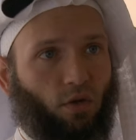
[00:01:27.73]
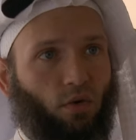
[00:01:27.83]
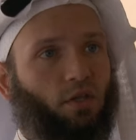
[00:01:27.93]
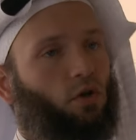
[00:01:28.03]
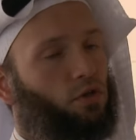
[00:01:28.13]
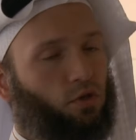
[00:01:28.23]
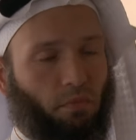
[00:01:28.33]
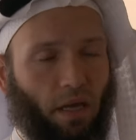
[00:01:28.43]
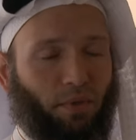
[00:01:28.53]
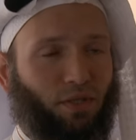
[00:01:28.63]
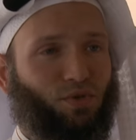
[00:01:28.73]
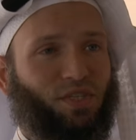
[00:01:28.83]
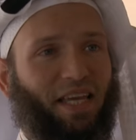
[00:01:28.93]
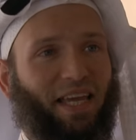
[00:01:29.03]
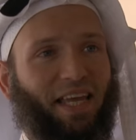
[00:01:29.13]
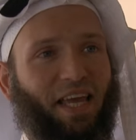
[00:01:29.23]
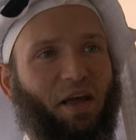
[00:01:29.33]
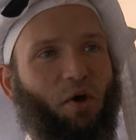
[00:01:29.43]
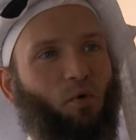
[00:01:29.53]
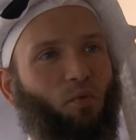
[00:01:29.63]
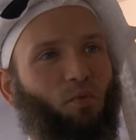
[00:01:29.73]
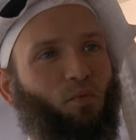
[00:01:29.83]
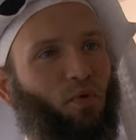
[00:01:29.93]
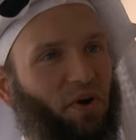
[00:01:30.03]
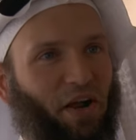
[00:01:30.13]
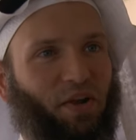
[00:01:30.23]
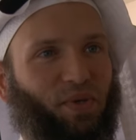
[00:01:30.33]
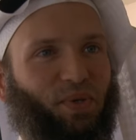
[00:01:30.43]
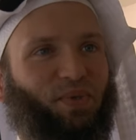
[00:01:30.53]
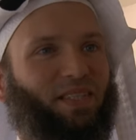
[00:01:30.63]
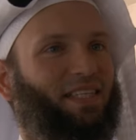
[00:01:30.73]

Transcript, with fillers: you and also maybe to say, where are you?